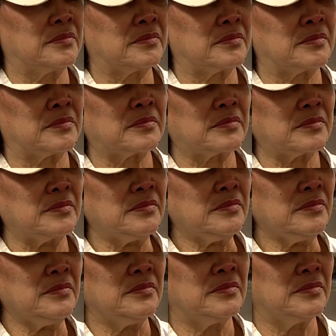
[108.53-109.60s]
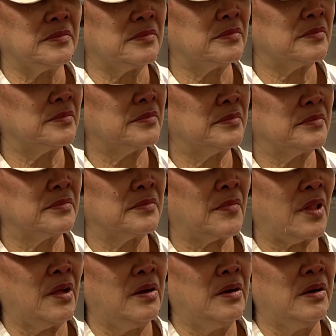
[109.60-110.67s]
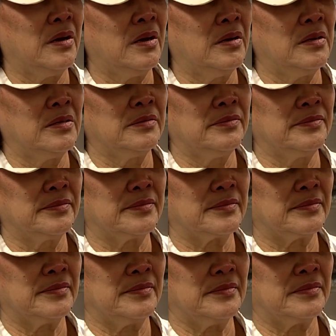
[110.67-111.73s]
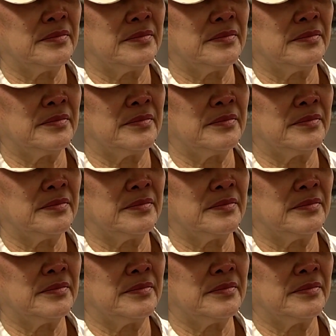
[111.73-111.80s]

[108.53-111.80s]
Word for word: Maricar wants her mom to win the grand prize, a